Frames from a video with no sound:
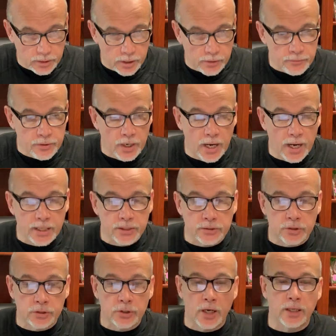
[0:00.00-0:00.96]
If God
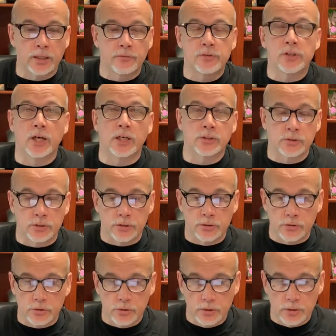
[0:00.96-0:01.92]
is the God of
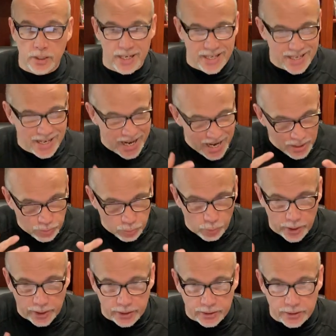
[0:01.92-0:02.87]
justice and he hates
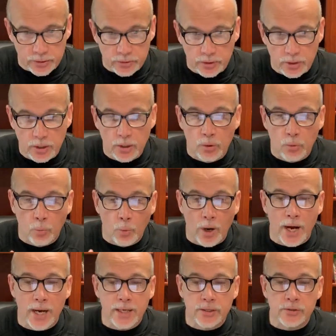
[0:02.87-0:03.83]
wickedness,
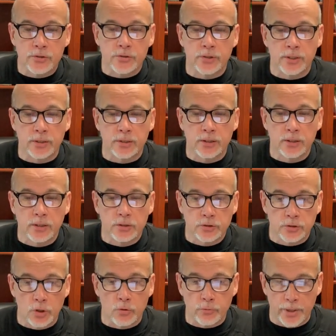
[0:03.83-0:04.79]
why is sin
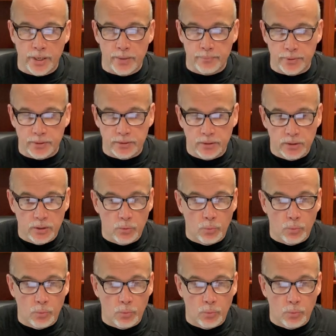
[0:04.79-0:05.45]
so rampant?